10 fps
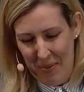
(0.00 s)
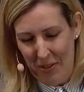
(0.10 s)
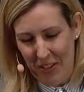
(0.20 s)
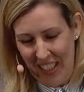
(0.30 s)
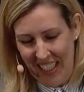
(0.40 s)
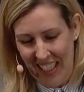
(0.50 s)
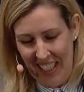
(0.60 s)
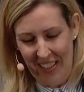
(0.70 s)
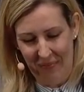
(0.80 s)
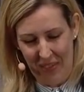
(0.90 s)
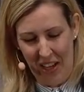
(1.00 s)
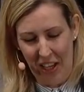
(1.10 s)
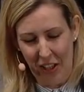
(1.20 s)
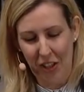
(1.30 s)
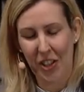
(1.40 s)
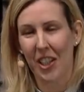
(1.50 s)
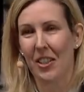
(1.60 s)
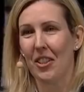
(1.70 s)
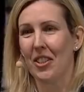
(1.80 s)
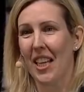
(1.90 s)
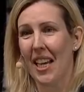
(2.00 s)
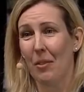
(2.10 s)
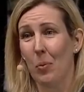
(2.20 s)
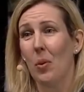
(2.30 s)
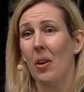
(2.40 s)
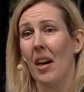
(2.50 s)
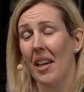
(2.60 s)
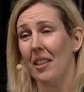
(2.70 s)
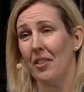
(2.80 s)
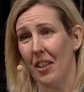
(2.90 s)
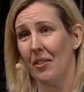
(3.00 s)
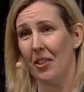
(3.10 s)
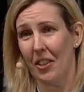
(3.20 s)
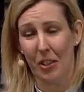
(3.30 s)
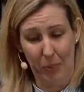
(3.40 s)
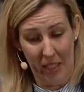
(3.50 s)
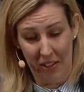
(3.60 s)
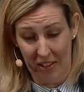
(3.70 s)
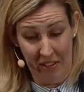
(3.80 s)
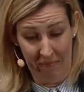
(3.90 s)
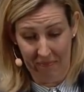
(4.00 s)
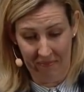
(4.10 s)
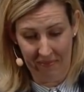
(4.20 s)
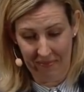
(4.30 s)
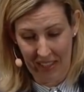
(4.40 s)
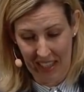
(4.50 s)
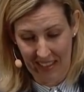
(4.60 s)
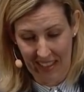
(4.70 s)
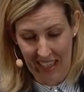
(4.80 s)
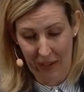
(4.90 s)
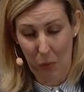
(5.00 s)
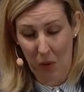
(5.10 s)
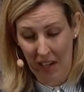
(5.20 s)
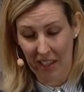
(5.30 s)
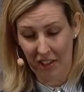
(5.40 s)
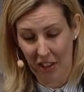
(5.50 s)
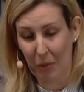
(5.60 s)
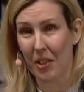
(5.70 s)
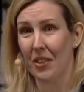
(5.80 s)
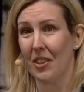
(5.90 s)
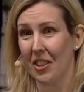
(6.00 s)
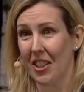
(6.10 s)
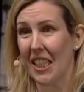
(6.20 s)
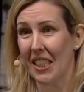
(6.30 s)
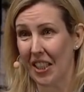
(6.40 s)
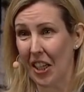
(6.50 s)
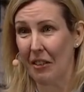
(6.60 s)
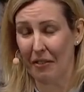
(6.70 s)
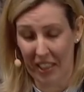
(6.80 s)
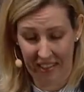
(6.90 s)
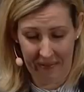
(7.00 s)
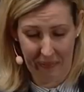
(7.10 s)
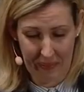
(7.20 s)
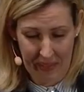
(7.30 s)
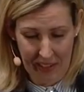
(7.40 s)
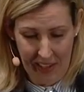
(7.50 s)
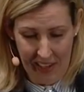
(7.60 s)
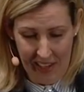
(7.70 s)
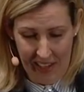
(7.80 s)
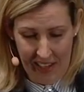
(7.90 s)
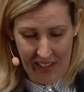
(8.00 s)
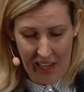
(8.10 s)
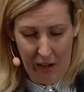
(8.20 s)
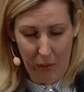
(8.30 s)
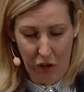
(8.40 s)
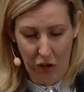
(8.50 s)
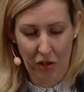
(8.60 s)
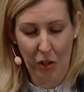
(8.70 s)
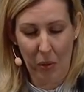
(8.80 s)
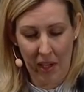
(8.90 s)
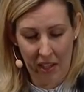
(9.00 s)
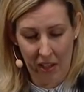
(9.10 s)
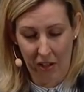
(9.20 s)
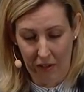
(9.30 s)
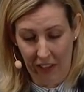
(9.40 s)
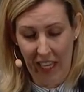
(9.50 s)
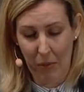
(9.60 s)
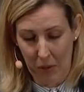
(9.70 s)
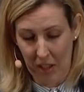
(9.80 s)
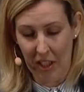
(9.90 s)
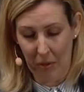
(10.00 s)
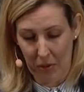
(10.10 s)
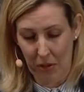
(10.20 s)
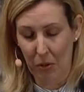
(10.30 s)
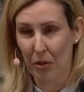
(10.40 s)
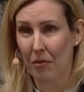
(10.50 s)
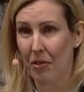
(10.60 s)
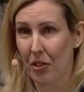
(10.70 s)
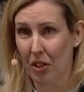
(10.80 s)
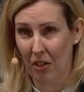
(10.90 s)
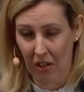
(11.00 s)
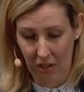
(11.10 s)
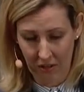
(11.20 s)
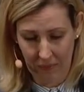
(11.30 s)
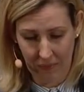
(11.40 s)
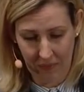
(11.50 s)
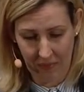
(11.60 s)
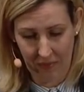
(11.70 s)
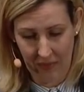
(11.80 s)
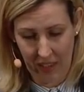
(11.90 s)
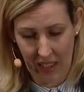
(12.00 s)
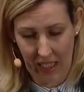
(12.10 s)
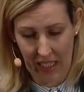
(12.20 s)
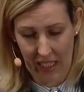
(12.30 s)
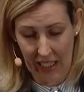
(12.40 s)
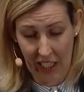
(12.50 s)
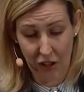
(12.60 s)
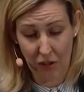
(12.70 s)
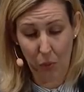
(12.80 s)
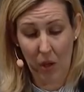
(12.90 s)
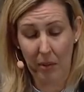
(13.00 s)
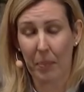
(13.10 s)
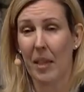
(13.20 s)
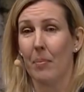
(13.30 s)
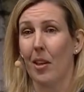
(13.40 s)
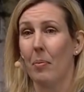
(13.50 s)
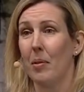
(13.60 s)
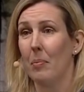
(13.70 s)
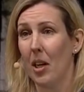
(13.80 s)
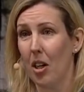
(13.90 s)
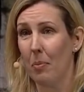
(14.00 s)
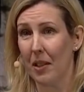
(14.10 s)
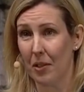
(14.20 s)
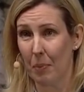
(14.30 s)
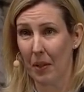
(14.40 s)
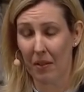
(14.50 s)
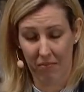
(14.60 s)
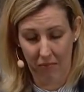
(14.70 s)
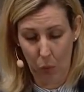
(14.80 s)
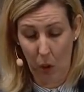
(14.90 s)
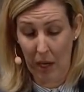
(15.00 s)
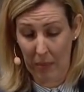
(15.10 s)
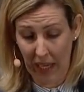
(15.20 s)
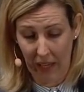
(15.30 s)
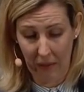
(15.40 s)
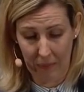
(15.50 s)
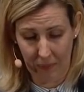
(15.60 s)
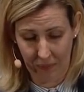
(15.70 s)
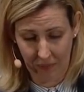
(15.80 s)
But really, I couldn't understand what I had done to this person and why she wanted to stick the knife in. Now, I was used to quite a lot of heat working with Gordon for so long. He used to wind people up on purpose, but why me?